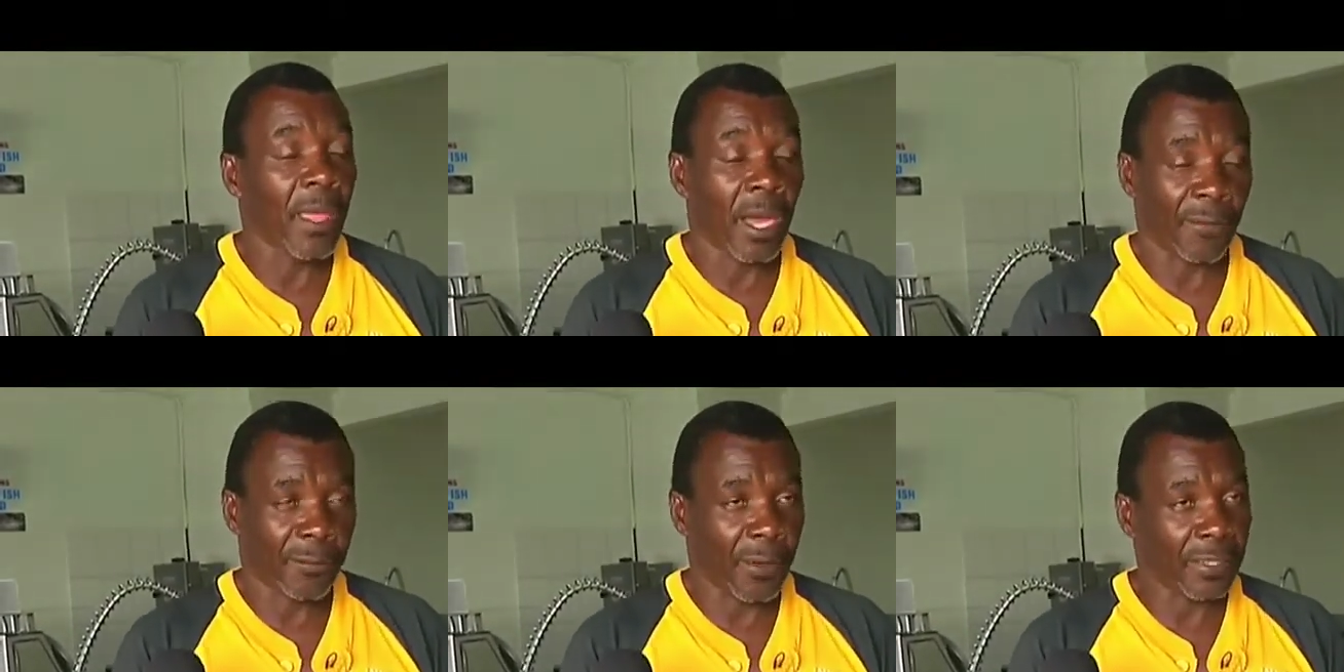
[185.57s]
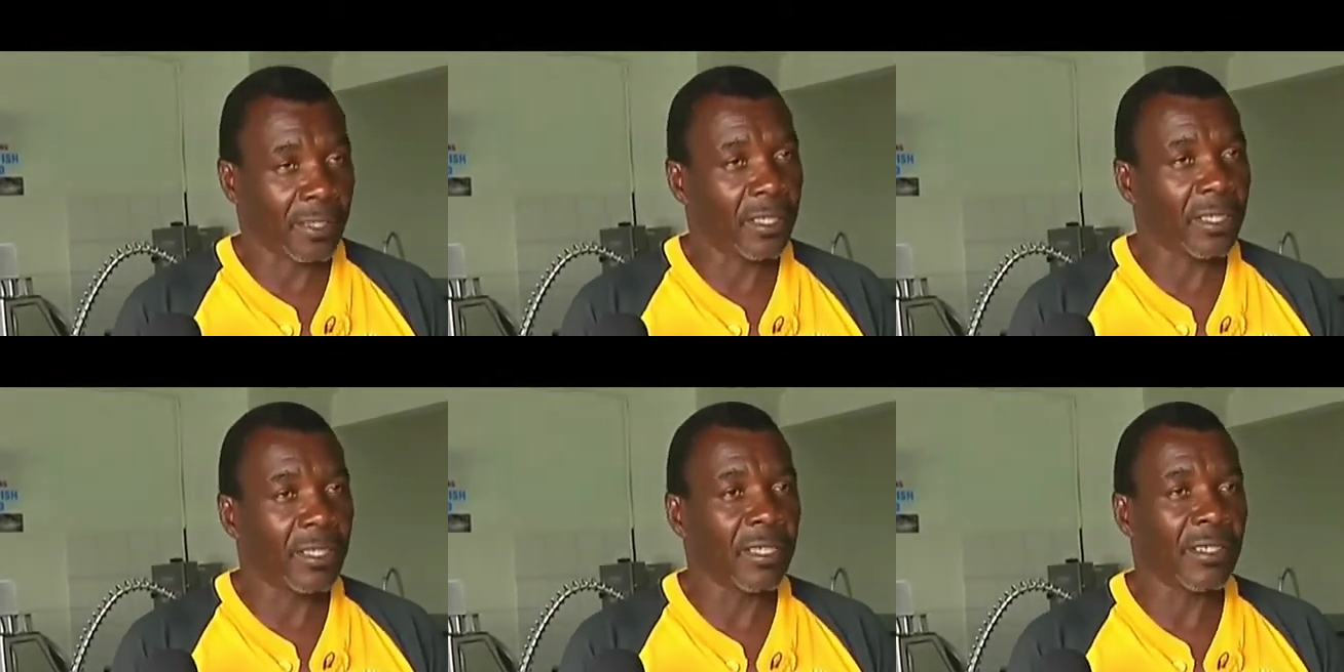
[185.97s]
A
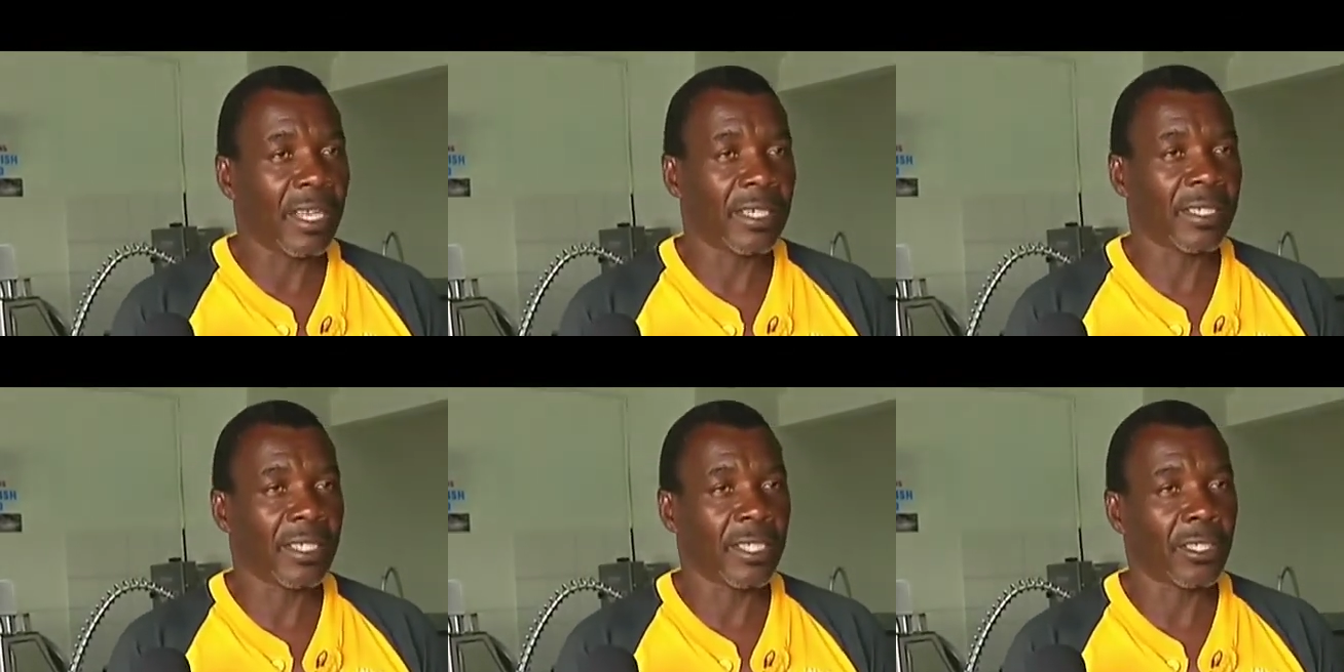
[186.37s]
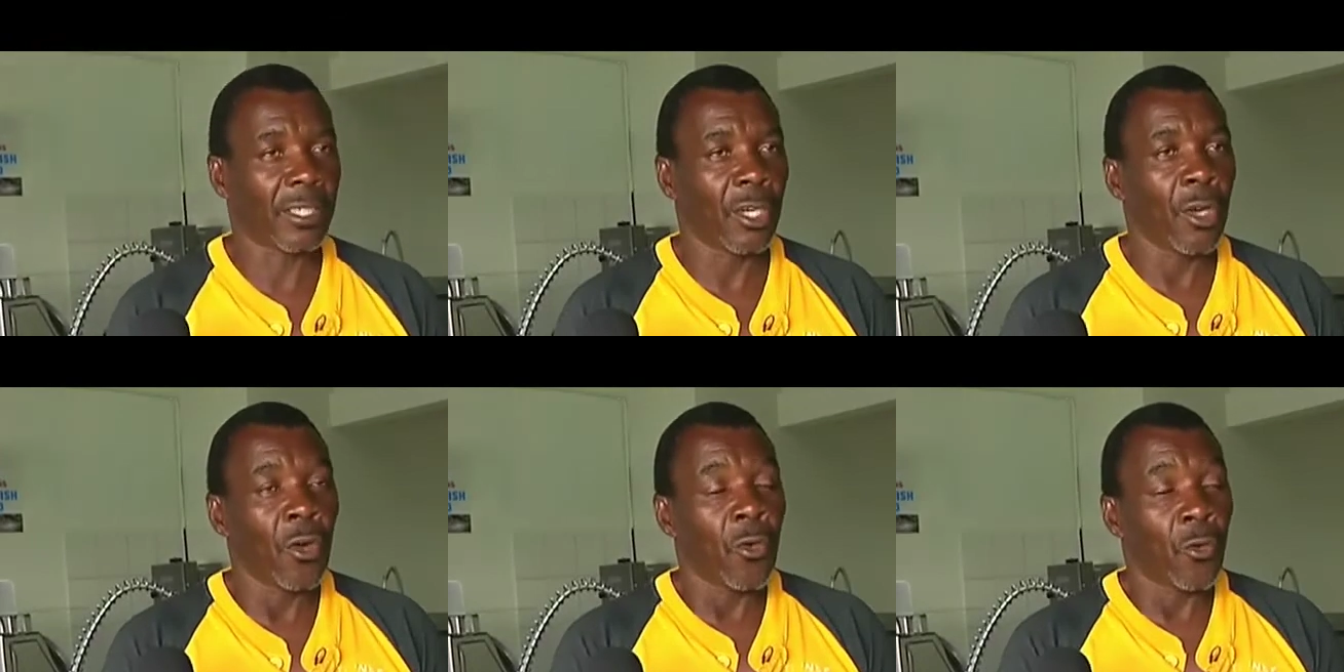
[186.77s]
facility like this,
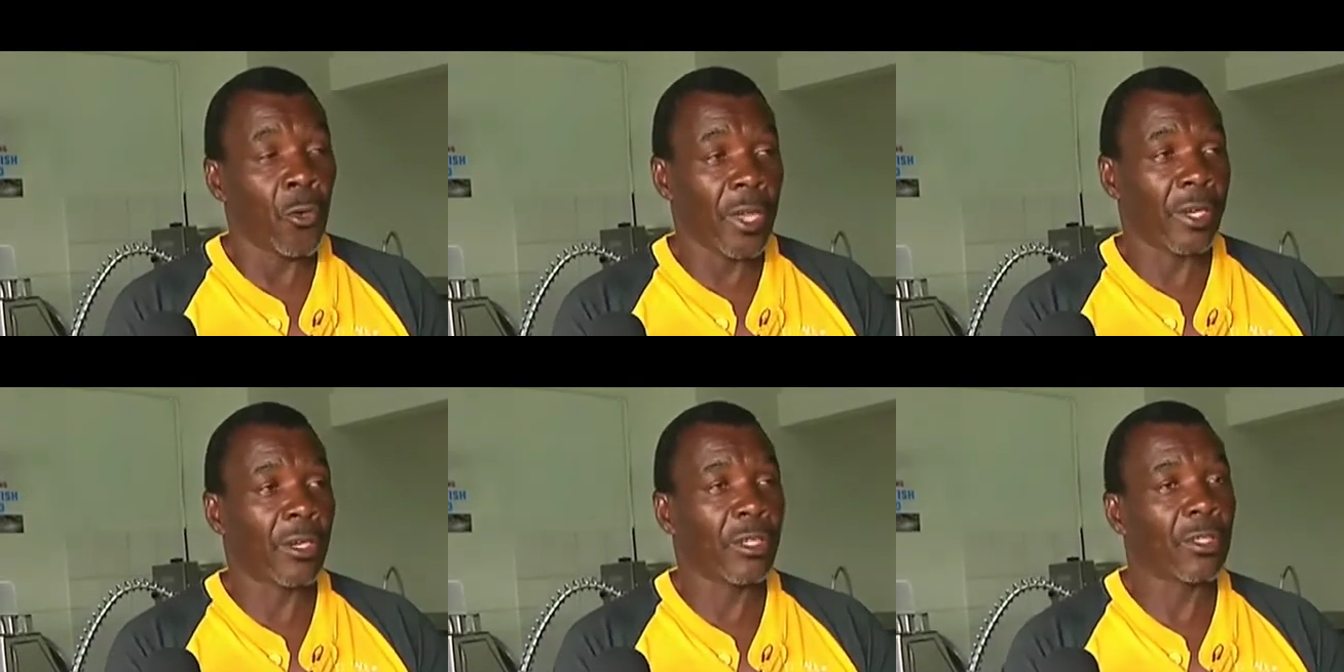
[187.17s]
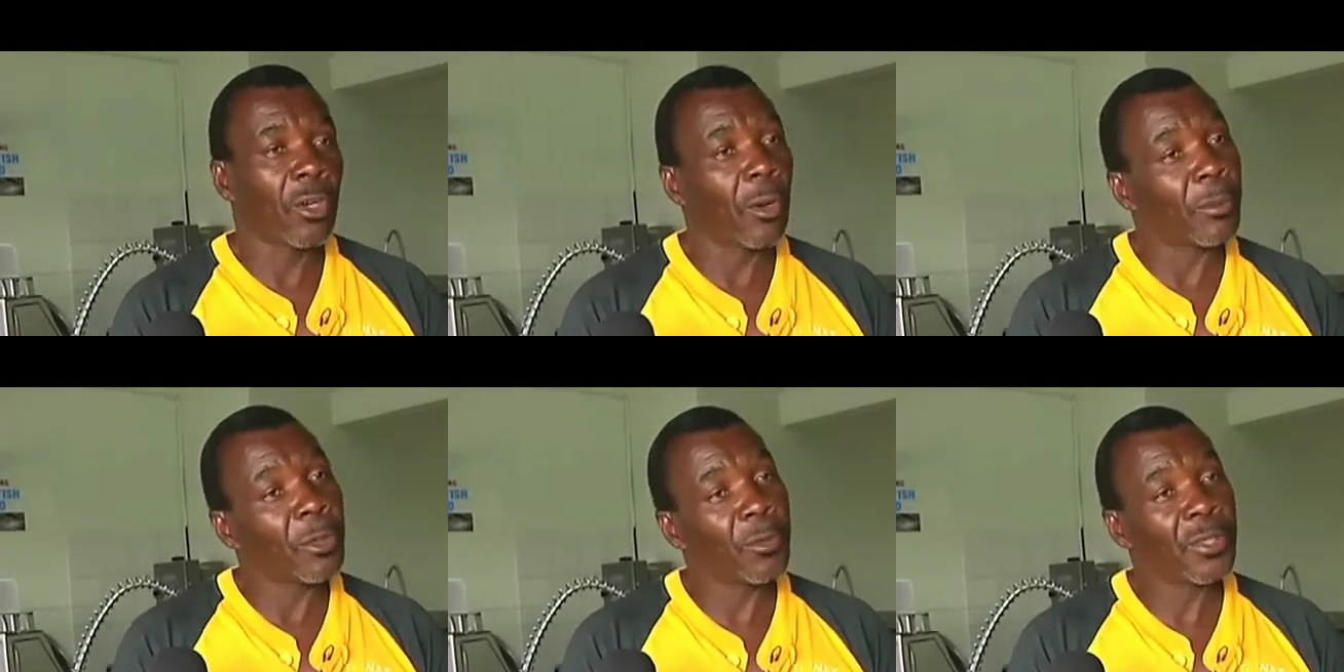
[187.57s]
where you could
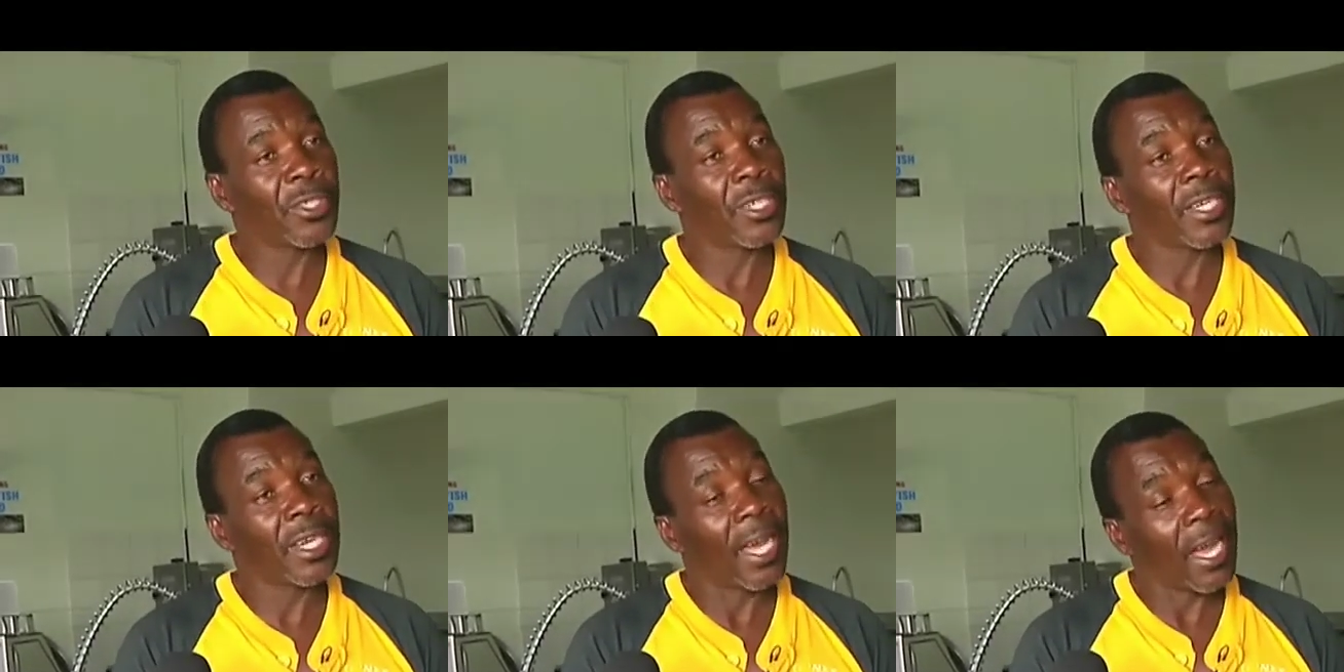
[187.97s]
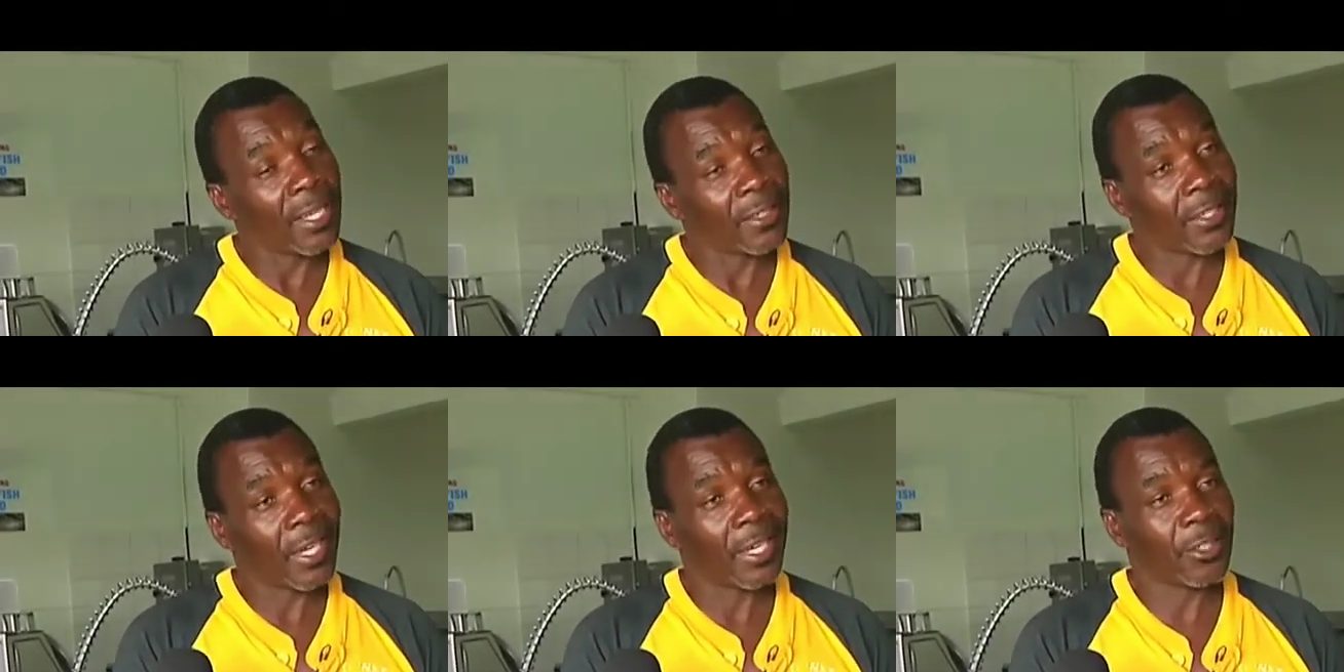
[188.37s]
come in with your
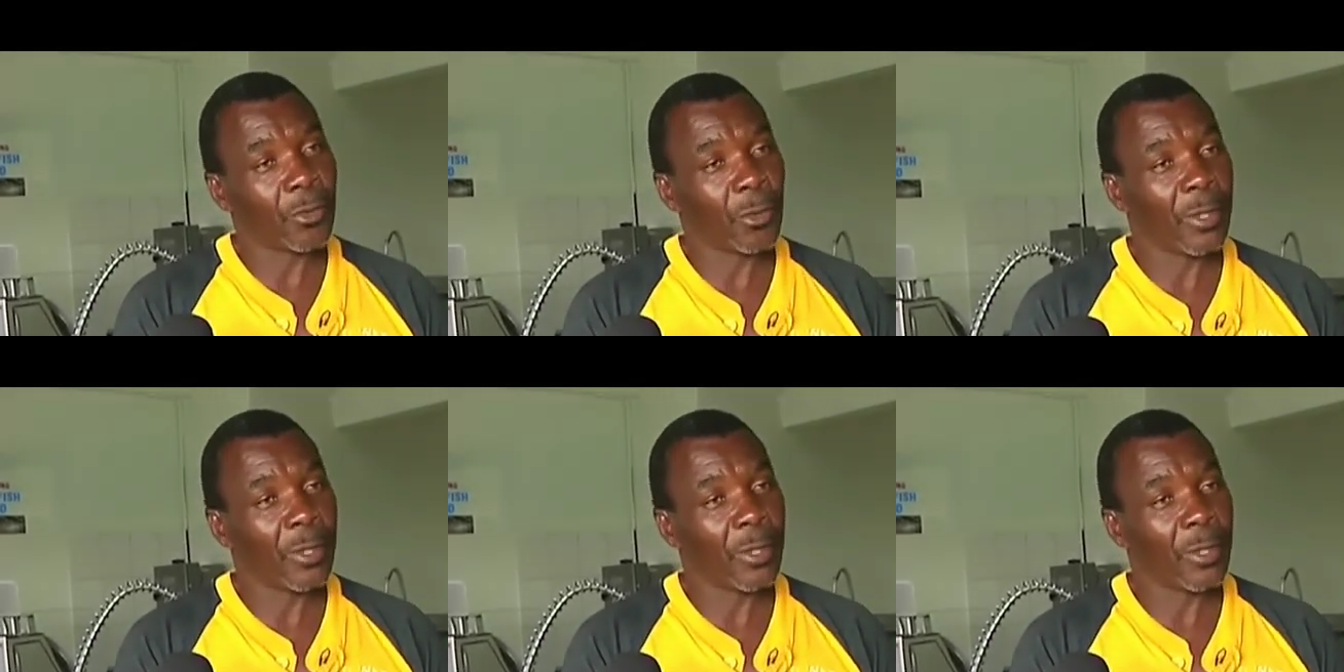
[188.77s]
large catch,